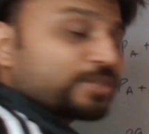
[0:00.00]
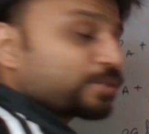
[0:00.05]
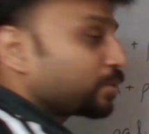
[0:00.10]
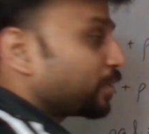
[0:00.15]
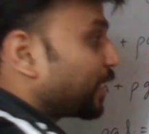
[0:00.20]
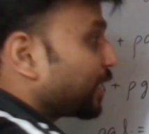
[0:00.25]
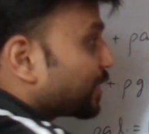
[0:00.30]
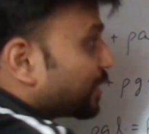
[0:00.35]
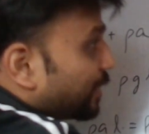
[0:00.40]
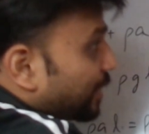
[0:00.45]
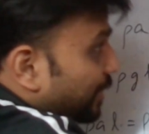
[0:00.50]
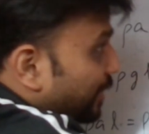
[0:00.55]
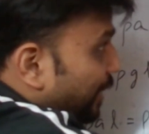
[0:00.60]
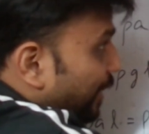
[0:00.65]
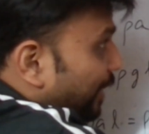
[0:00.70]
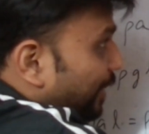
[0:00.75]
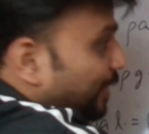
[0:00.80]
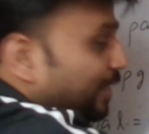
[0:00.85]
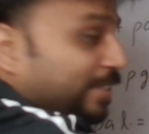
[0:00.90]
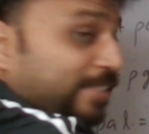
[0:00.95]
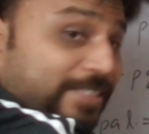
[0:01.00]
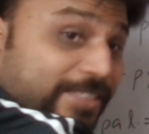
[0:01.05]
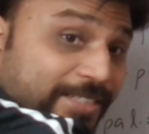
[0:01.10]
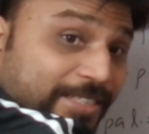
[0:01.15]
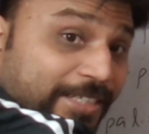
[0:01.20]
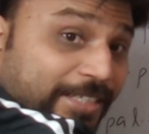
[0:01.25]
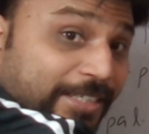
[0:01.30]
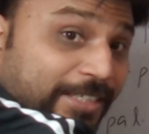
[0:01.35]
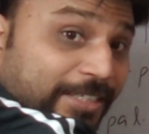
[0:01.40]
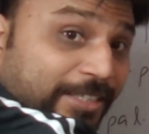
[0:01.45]
so as this angle is
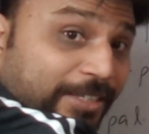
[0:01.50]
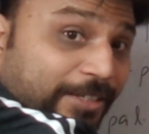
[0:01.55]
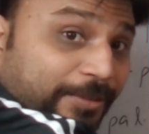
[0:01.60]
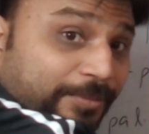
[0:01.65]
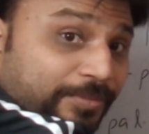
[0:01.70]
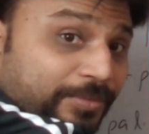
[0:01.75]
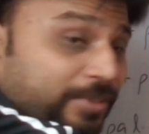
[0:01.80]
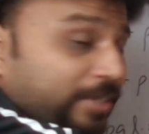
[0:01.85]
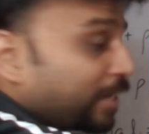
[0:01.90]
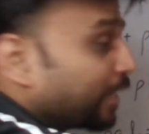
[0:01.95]
theta,